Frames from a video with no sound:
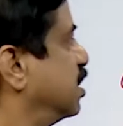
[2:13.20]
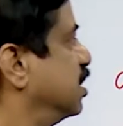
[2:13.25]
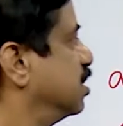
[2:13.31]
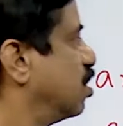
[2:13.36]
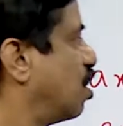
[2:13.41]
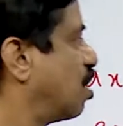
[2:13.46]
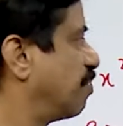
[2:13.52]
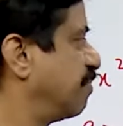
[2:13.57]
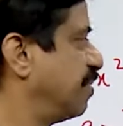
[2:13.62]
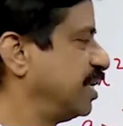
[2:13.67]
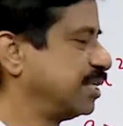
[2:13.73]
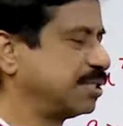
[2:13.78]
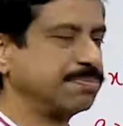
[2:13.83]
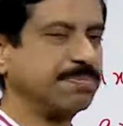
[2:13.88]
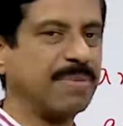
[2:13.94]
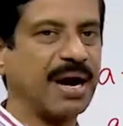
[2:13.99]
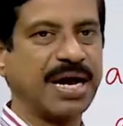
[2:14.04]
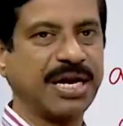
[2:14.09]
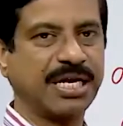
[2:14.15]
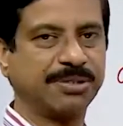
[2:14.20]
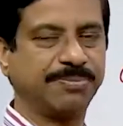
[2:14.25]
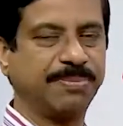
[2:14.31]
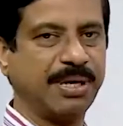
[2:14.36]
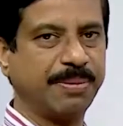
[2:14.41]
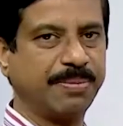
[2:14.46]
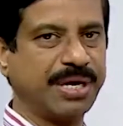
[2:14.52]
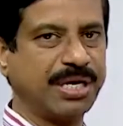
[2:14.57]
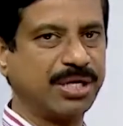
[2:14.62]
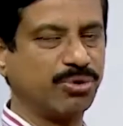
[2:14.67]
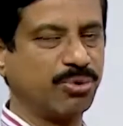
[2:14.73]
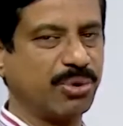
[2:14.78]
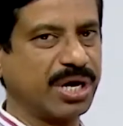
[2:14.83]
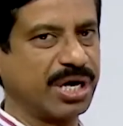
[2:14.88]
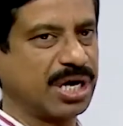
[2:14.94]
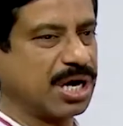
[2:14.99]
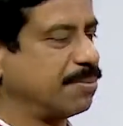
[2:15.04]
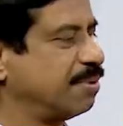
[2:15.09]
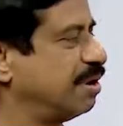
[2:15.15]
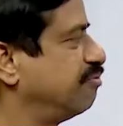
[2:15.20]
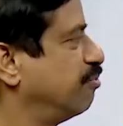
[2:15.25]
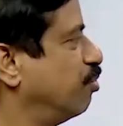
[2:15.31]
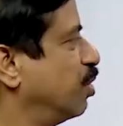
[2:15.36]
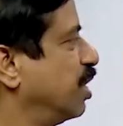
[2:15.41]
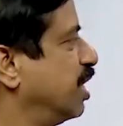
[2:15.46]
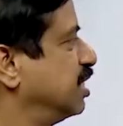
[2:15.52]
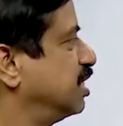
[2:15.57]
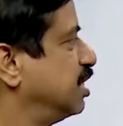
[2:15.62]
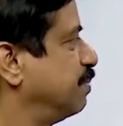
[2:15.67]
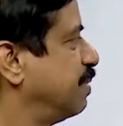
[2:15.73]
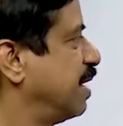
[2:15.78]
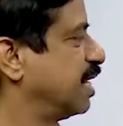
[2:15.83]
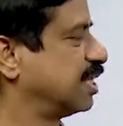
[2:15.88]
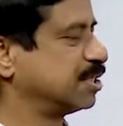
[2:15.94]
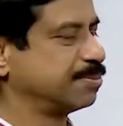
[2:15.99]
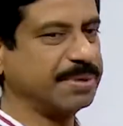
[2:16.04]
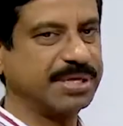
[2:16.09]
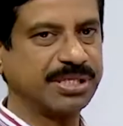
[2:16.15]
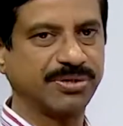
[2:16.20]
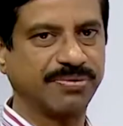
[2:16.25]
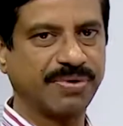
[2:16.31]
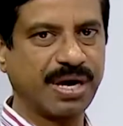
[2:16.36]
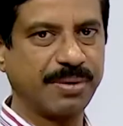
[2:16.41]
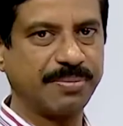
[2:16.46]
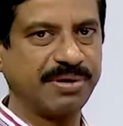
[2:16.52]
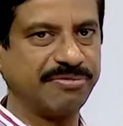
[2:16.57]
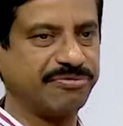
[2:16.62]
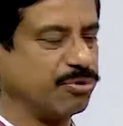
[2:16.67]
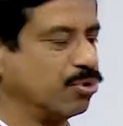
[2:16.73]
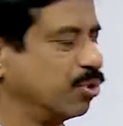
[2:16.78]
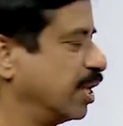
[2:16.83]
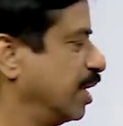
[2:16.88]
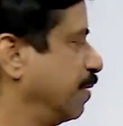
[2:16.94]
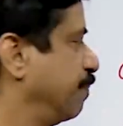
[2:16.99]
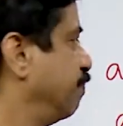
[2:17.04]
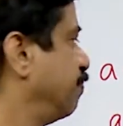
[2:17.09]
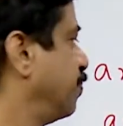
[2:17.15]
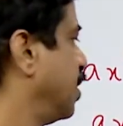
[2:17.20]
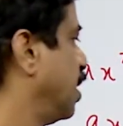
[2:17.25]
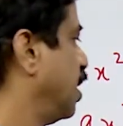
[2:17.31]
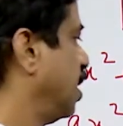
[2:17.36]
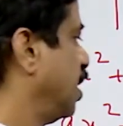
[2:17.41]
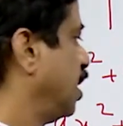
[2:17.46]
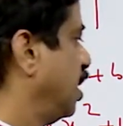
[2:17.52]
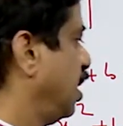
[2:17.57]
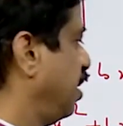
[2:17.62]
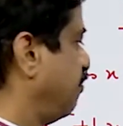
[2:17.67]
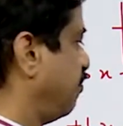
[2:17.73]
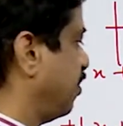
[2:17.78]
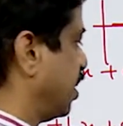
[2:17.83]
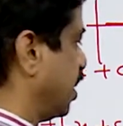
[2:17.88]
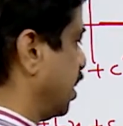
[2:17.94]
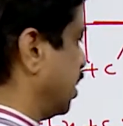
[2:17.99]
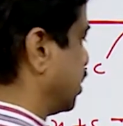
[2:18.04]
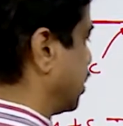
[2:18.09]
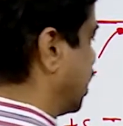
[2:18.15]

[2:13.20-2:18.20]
is always minus b by 2a, comma, 4ac minus b square by 4a. If it is